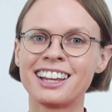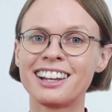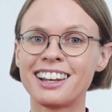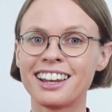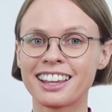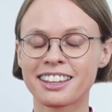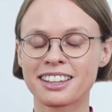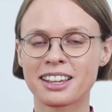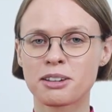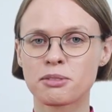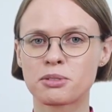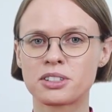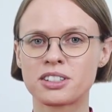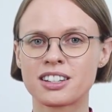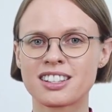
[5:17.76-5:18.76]

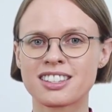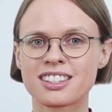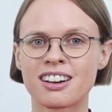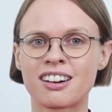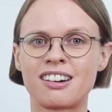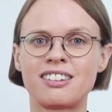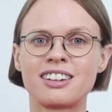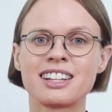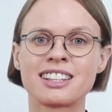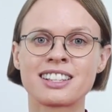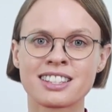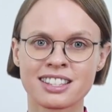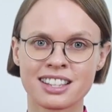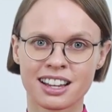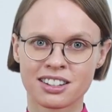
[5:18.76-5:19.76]
Linking words are
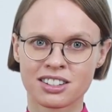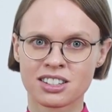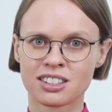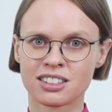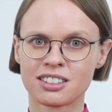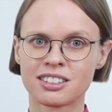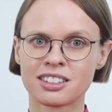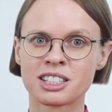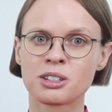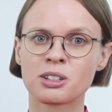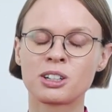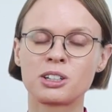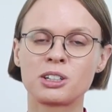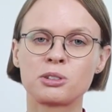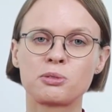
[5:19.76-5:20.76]
essential to
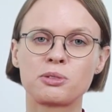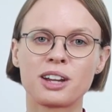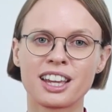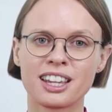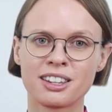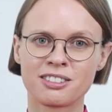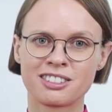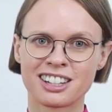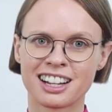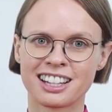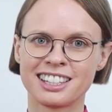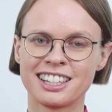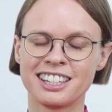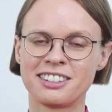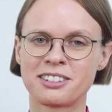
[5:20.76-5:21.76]
convey your
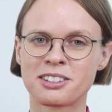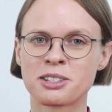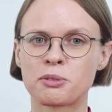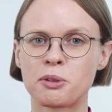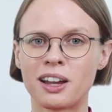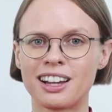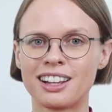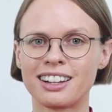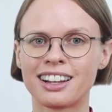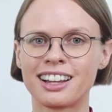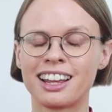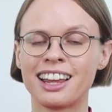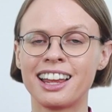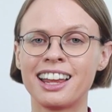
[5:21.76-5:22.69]
ideas well.